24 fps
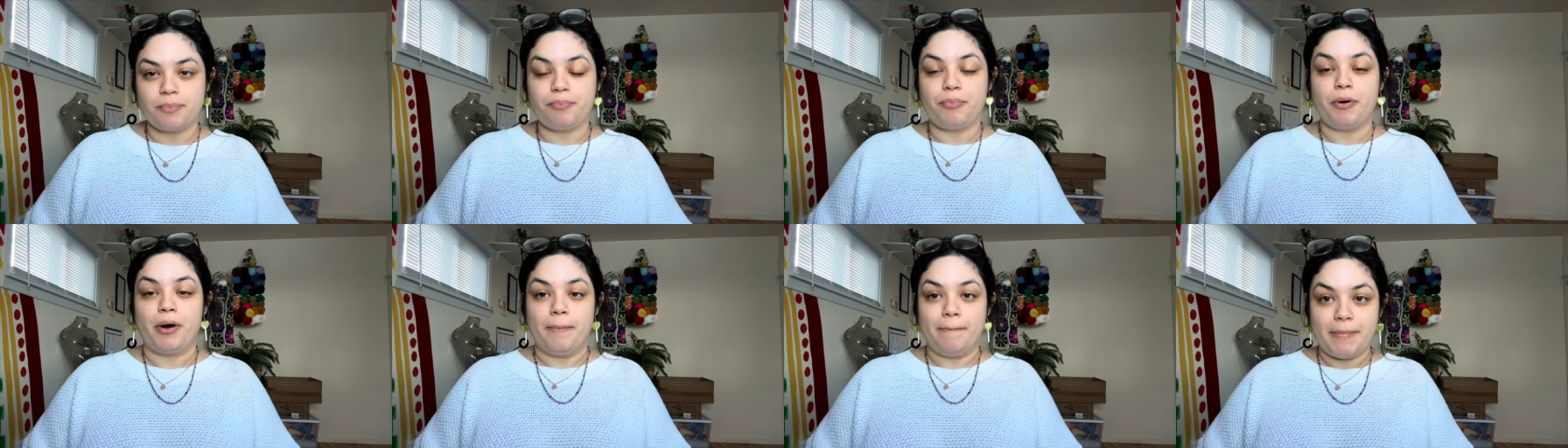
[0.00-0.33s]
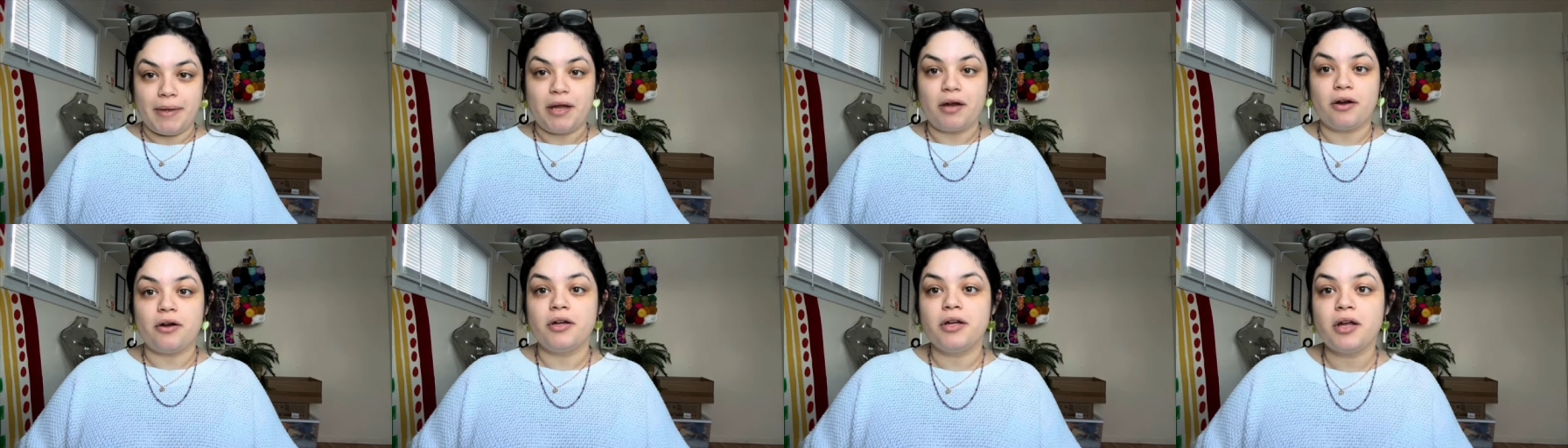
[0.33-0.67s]

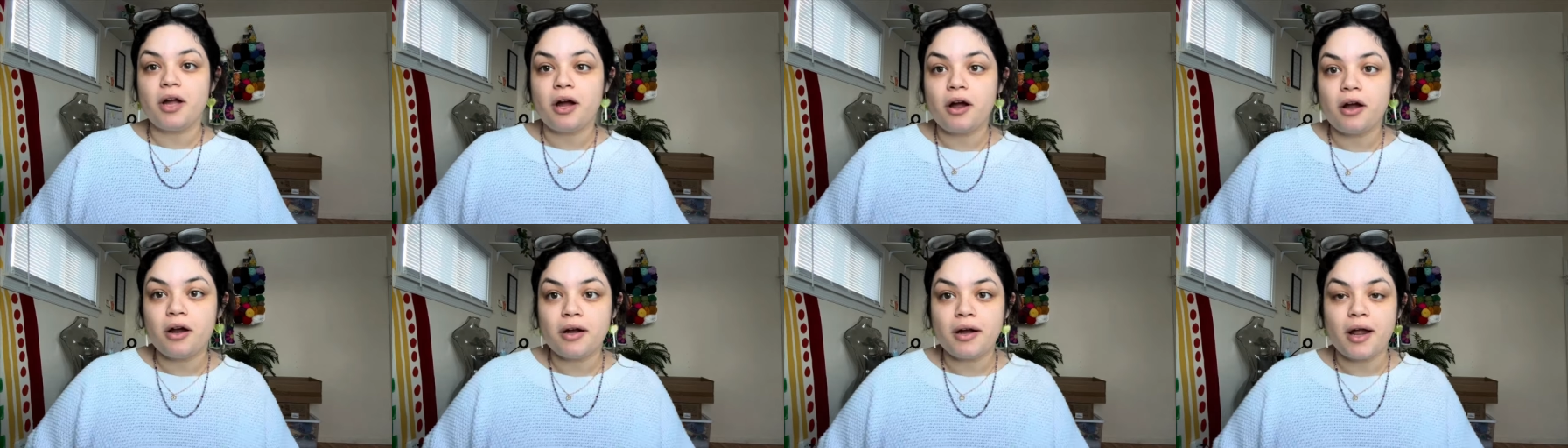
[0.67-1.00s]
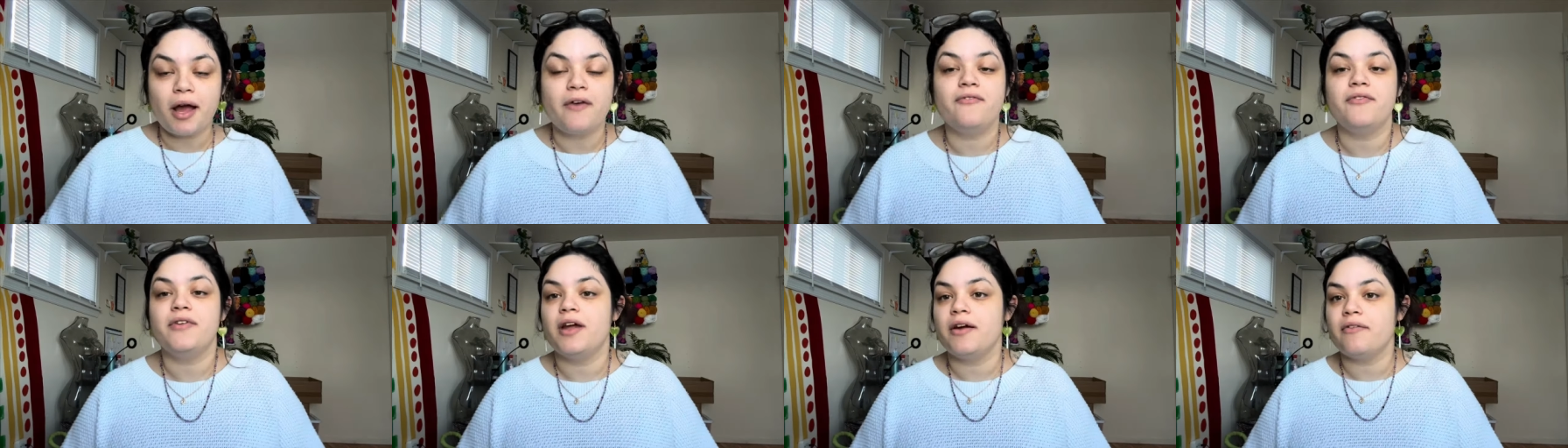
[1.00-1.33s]
Premier yarn.
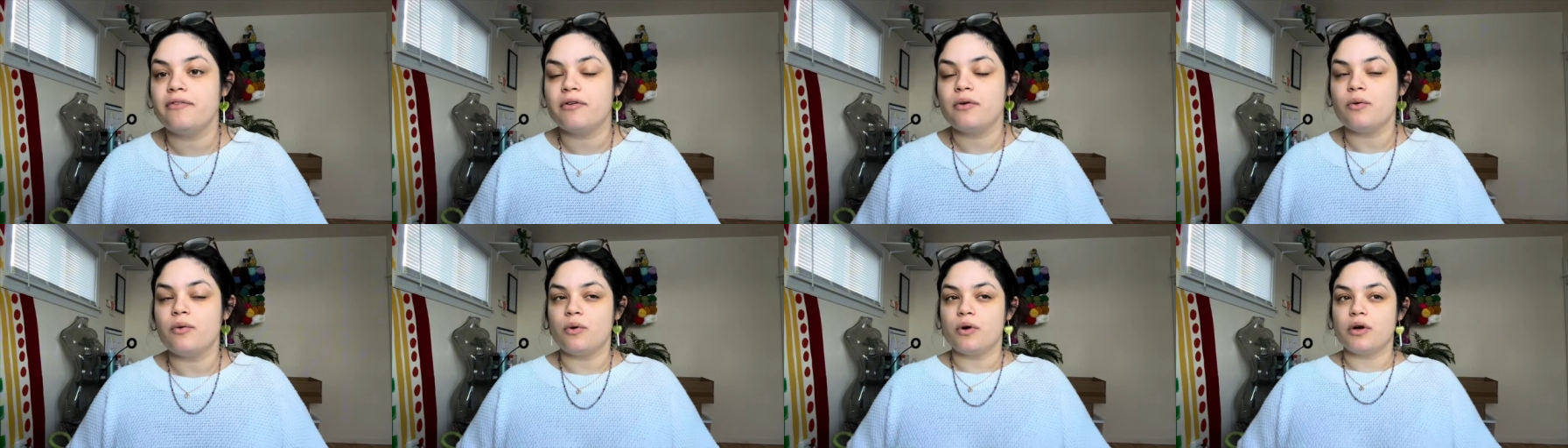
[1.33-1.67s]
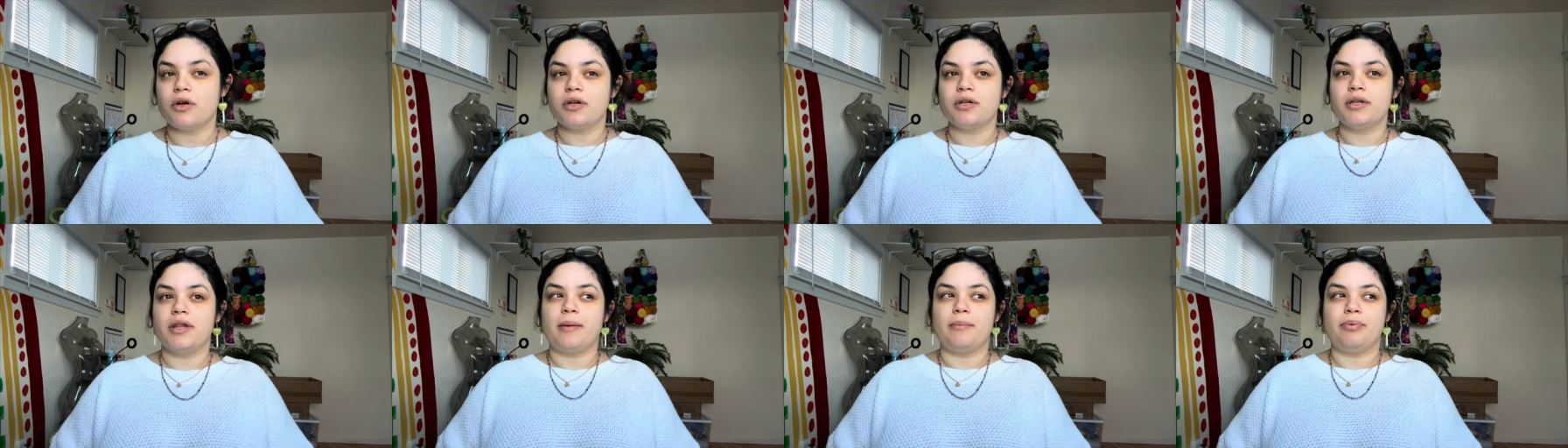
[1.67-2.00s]
I've never
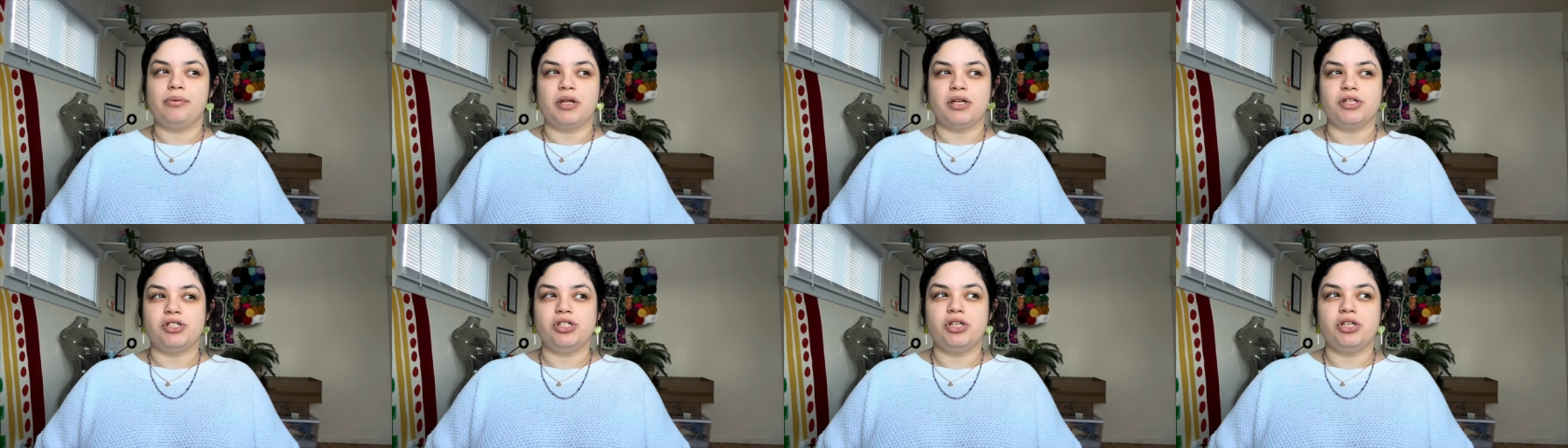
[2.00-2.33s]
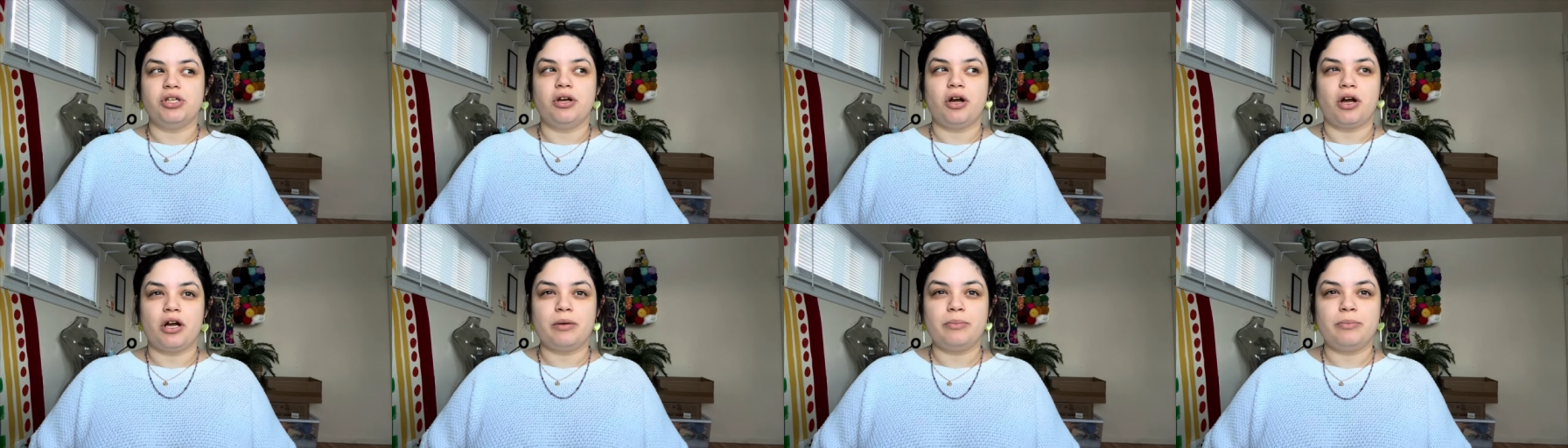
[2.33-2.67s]
ordered like plushy
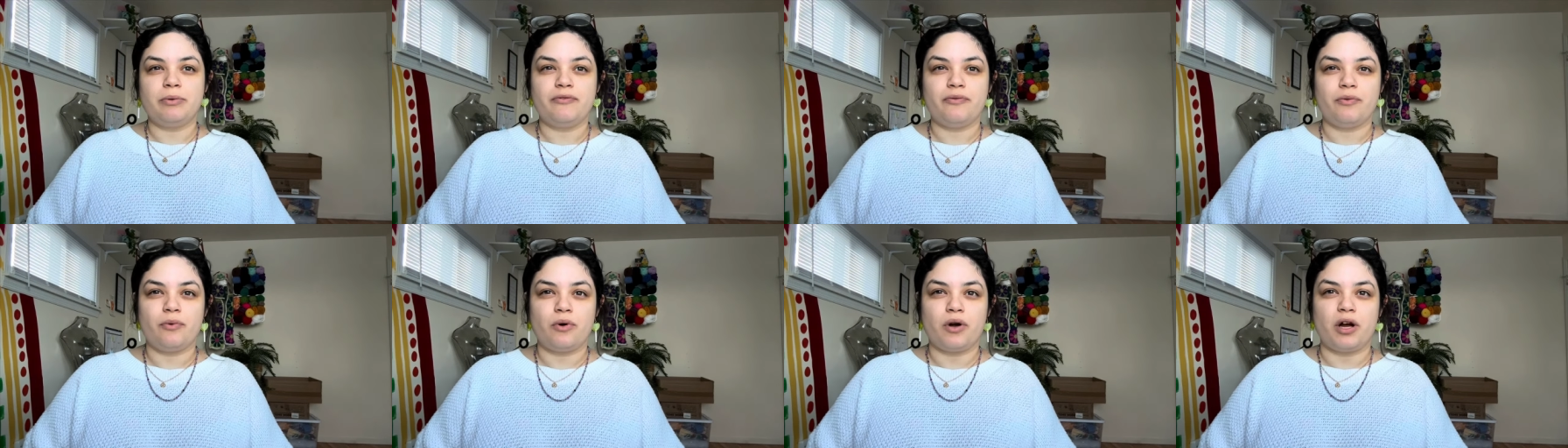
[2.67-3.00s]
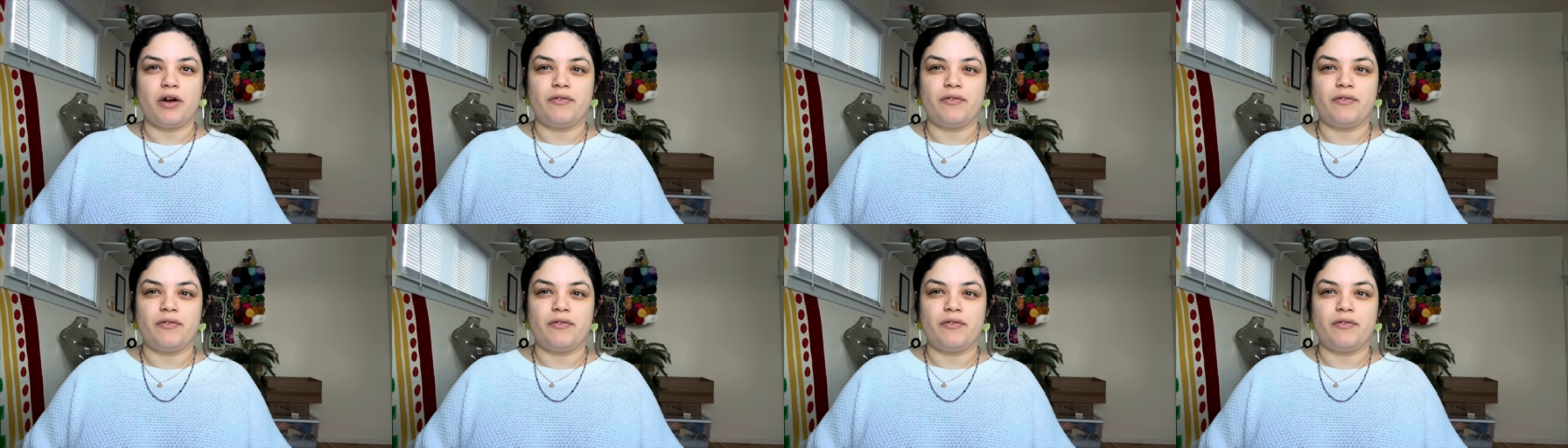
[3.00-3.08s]
yarn before.